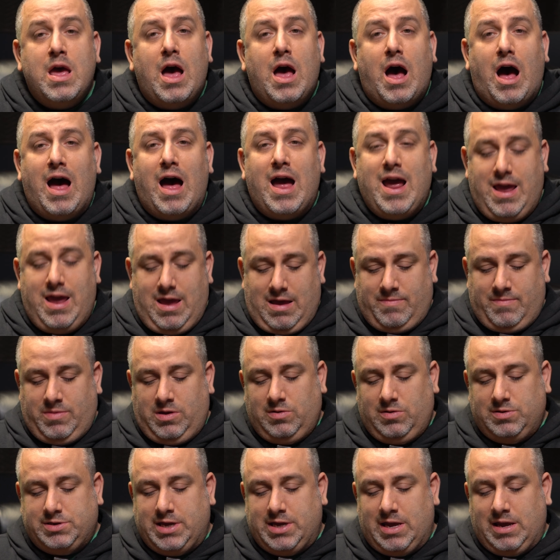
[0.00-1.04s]
I am
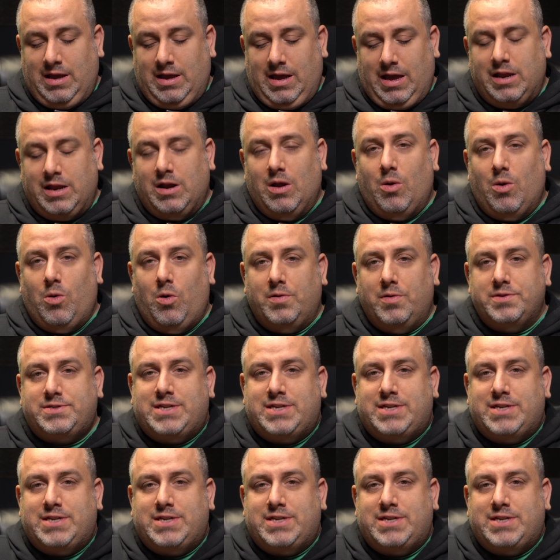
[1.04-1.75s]
using an old